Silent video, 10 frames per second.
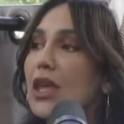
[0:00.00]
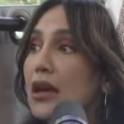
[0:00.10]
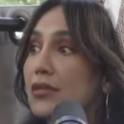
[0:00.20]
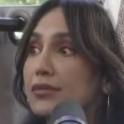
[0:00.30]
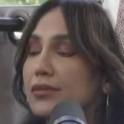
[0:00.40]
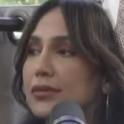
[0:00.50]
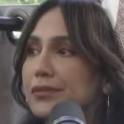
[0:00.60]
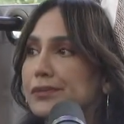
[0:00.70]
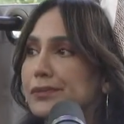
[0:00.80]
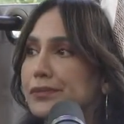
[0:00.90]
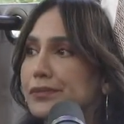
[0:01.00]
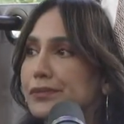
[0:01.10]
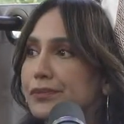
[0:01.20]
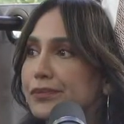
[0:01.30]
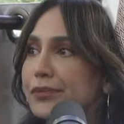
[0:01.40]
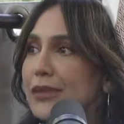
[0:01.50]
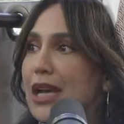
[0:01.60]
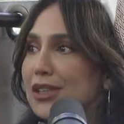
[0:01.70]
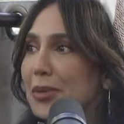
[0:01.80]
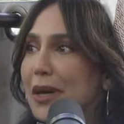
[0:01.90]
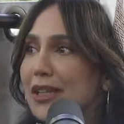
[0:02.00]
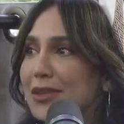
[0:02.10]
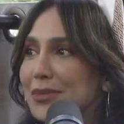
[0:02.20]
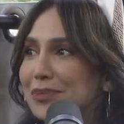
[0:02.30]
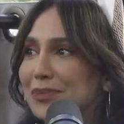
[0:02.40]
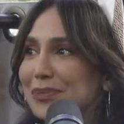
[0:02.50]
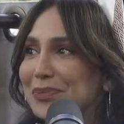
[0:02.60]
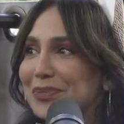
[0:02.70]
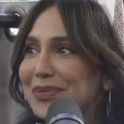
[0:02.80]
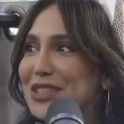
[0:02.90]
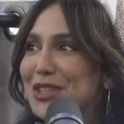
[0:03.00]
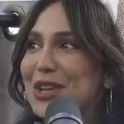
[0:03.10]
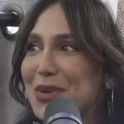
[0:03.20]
Yeah. Where are your parents from? Hyderabad. Hyderabad. Do you